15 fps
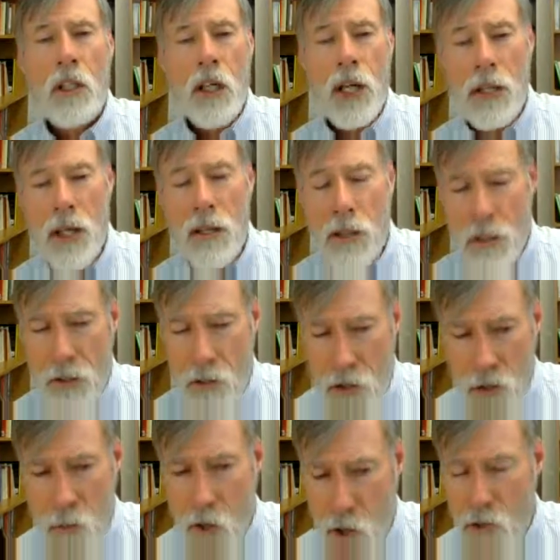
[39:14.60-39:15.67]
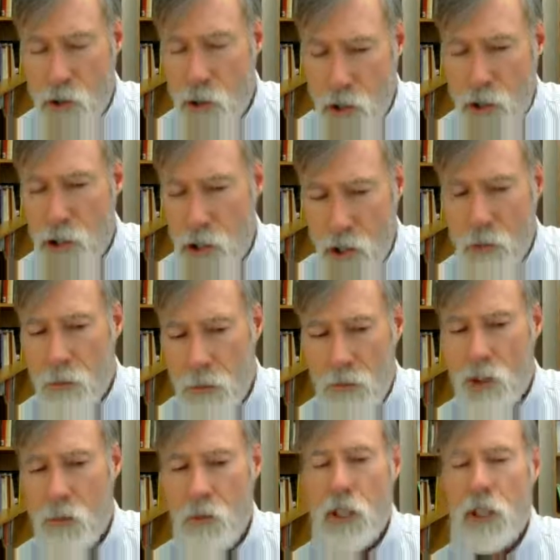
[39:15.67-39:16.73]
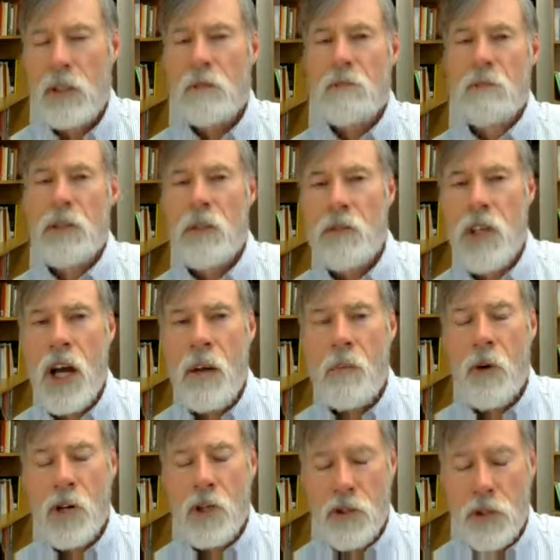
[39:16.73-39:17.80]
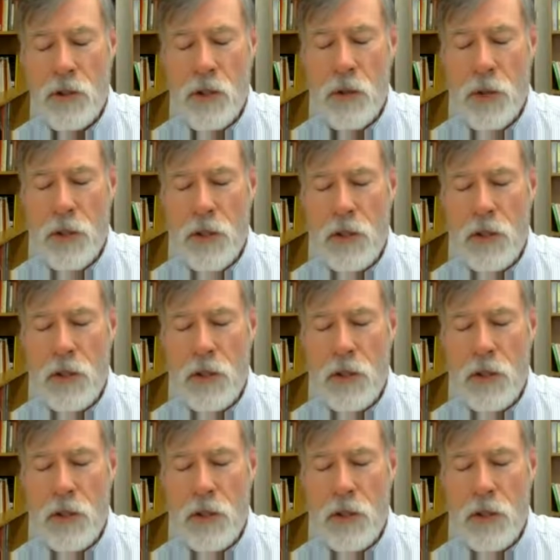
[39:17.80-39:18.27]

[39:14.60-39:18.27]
and that there's some urgency, some real time pressure to do it.